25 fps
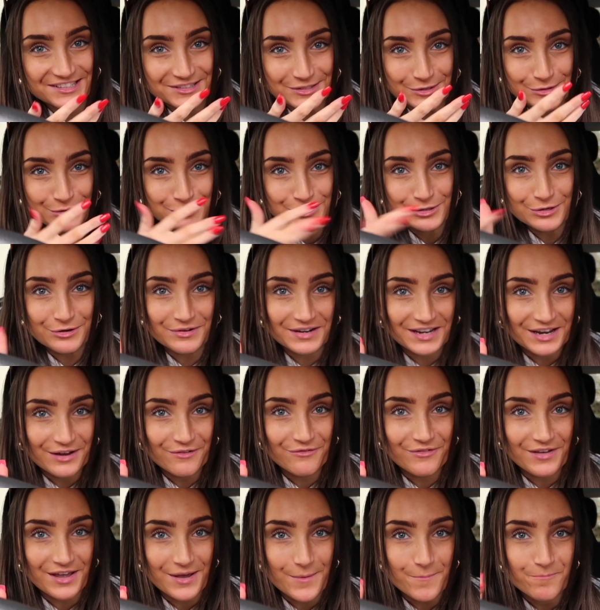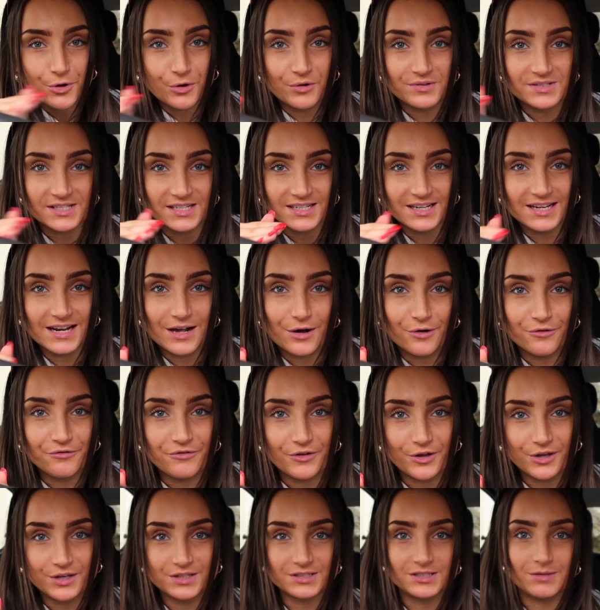So sorry if it goes in and out of
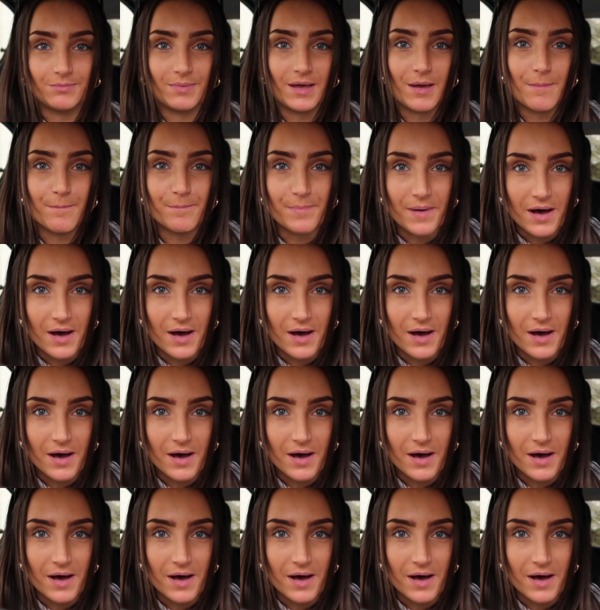focus a bit,